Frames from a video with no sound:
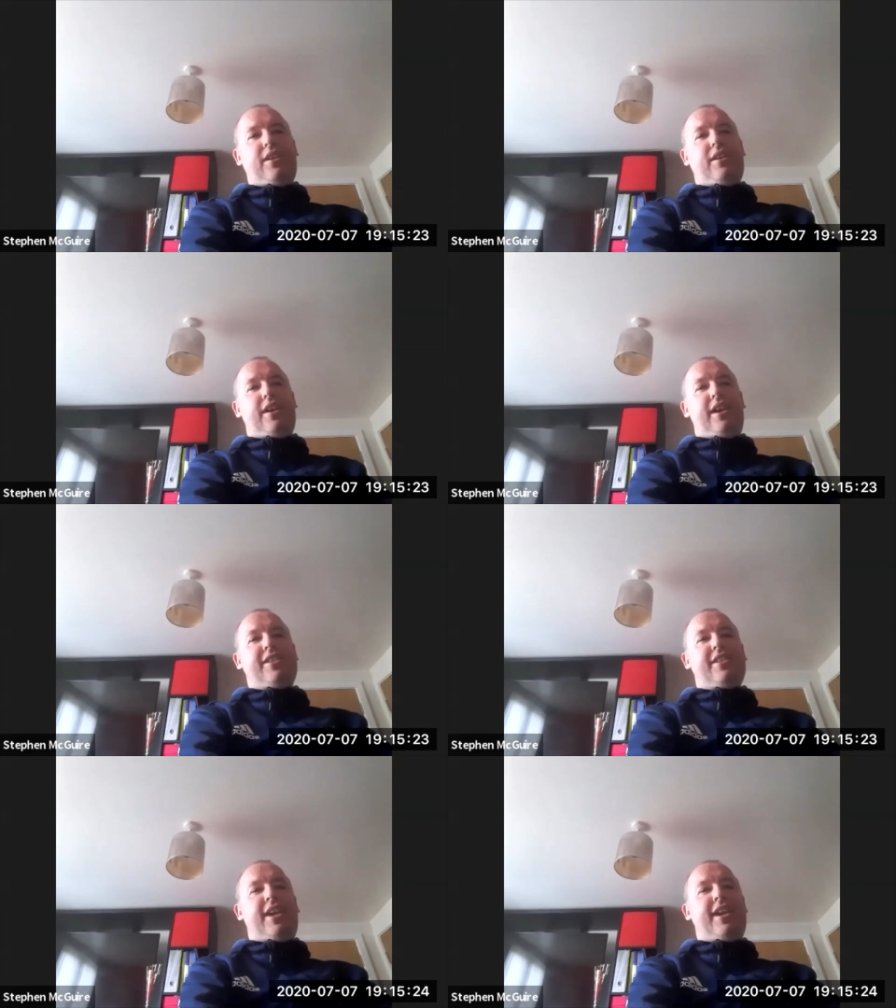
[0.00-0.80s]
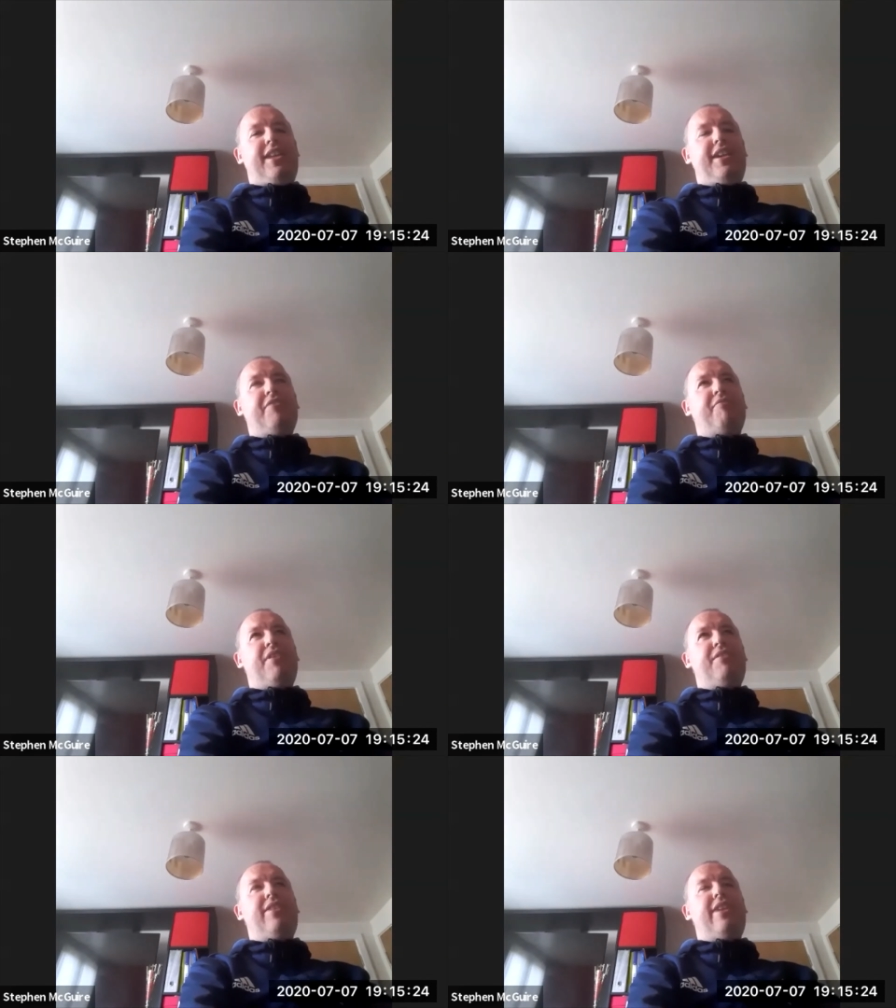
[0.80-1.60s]
I kind of get
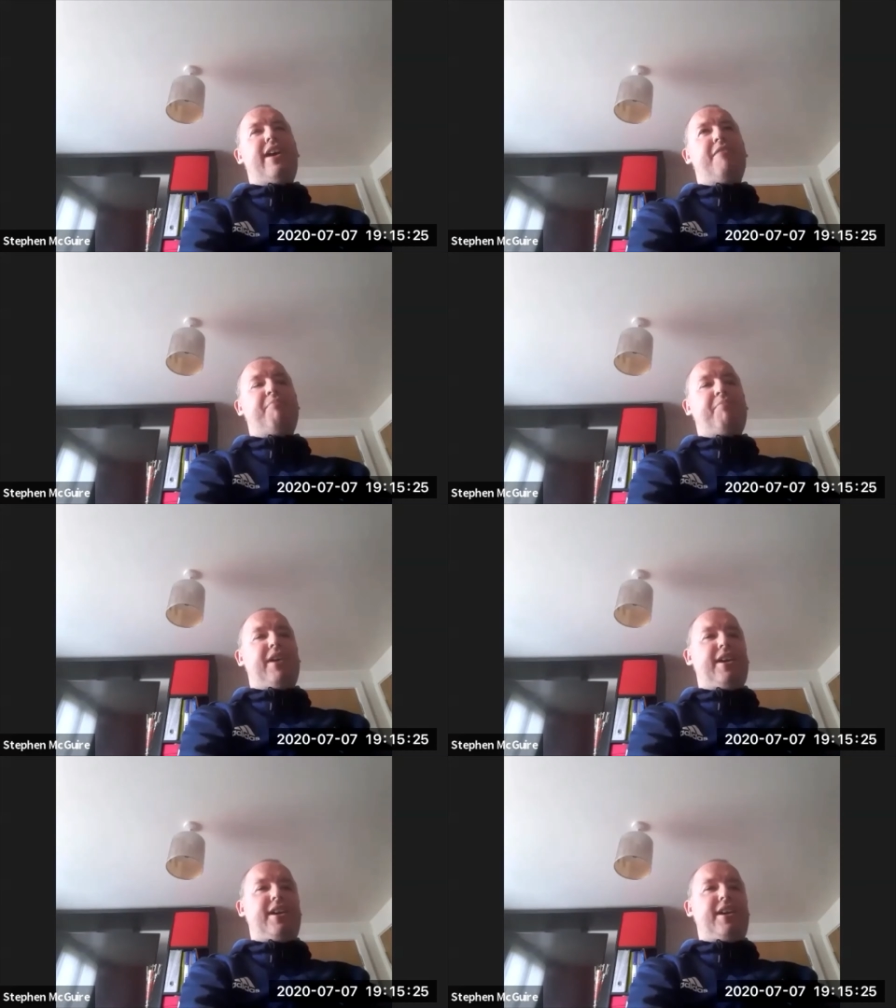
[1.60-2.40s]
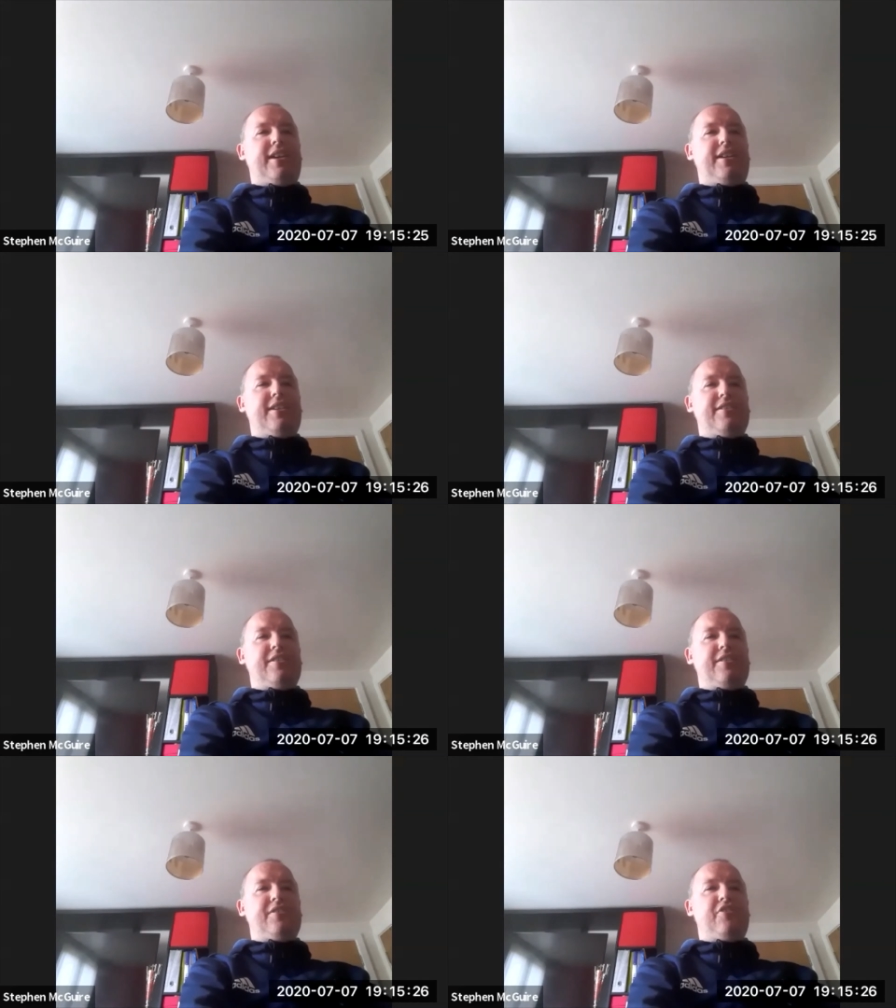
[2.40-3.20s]
around that by
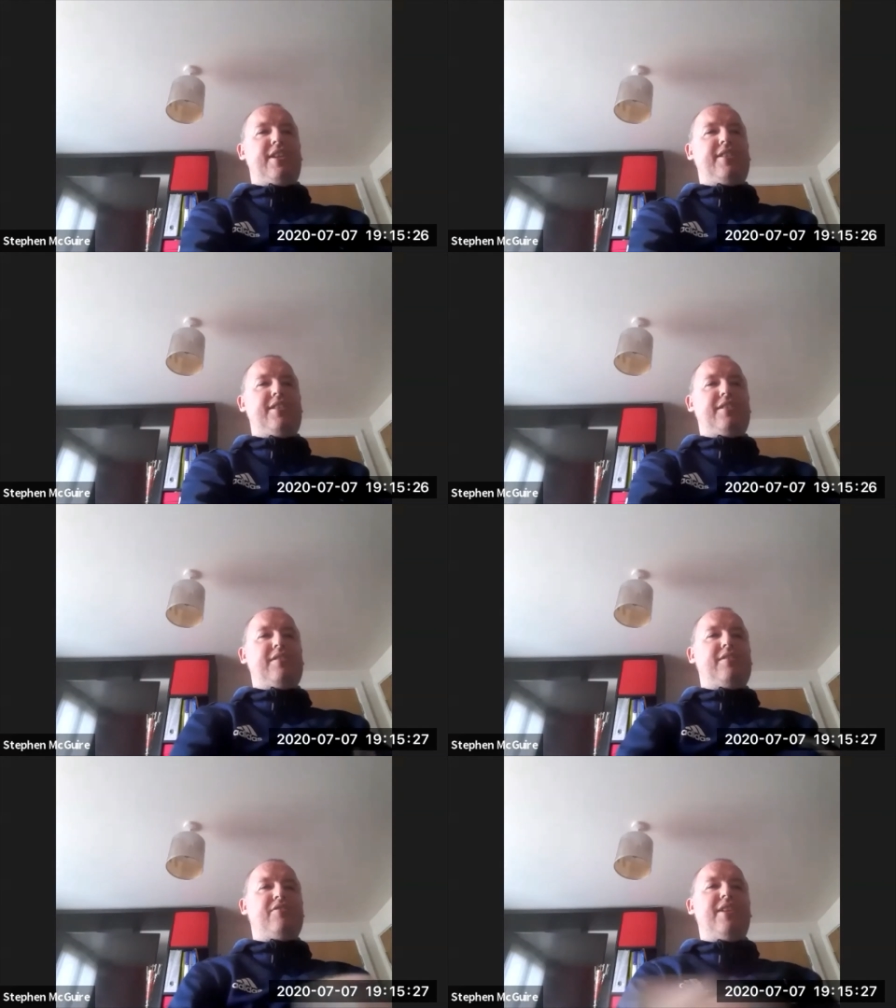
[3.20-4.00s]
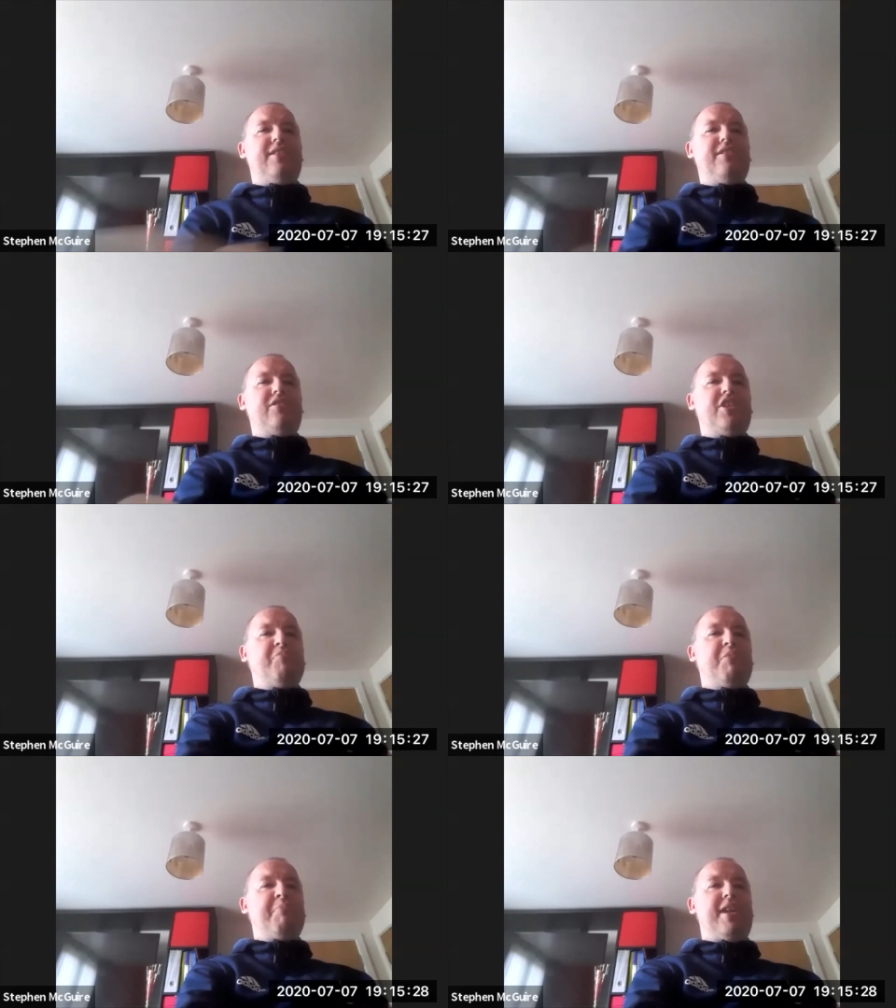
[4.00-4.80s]
trying to change
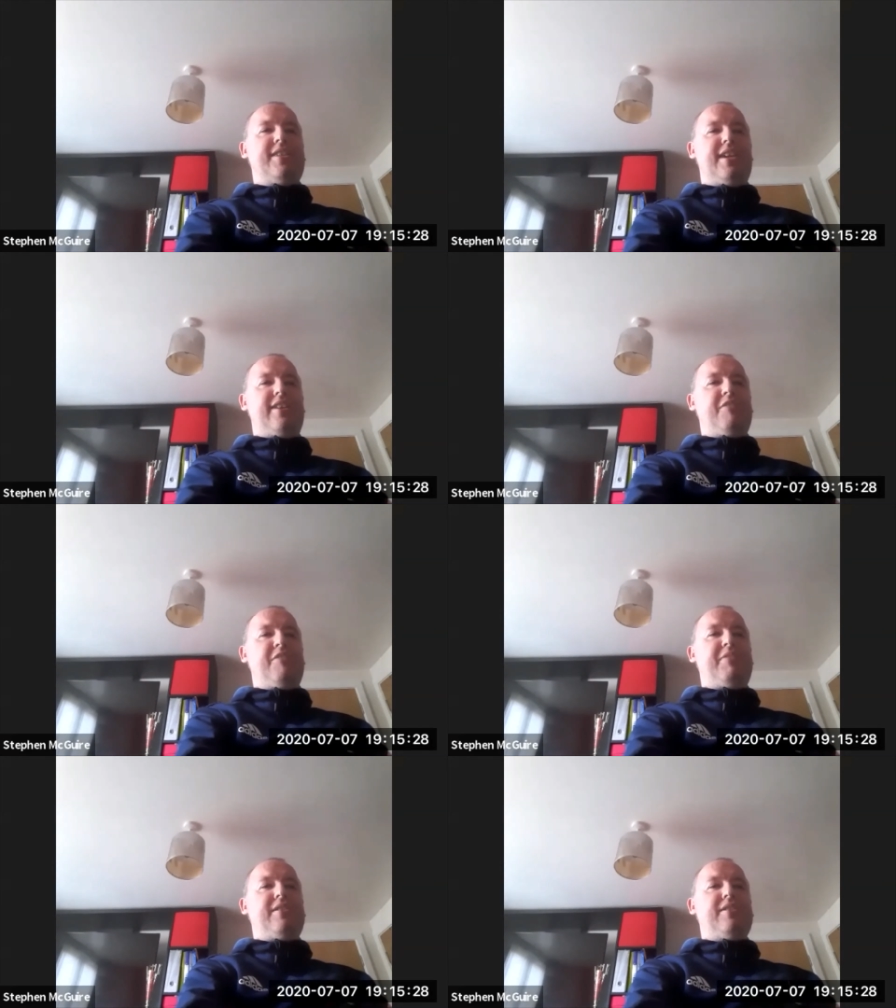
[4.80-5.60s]
my mindset a little bit.